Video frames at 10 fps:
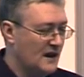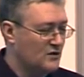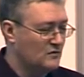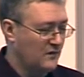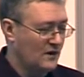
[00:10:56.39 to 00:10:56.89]

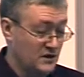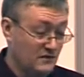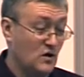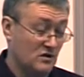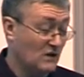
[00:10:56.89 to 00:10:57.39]
you'll find
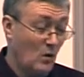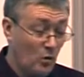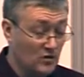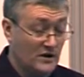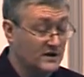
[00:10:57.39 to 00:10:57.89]
you've got a
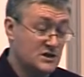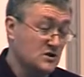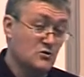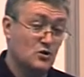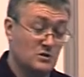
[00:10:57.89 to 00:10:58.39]

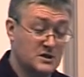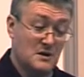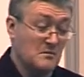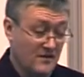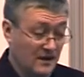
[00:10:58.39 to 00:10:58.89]

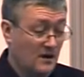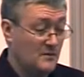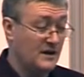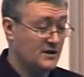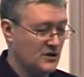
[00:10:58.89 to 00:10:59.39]
192.something
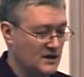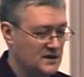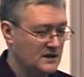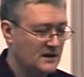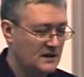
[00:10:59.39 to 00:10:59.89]
IP
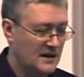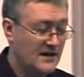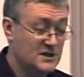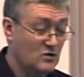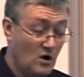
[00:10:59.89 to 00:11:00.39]
address. Now
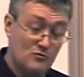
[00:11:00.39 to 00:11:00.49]
that's not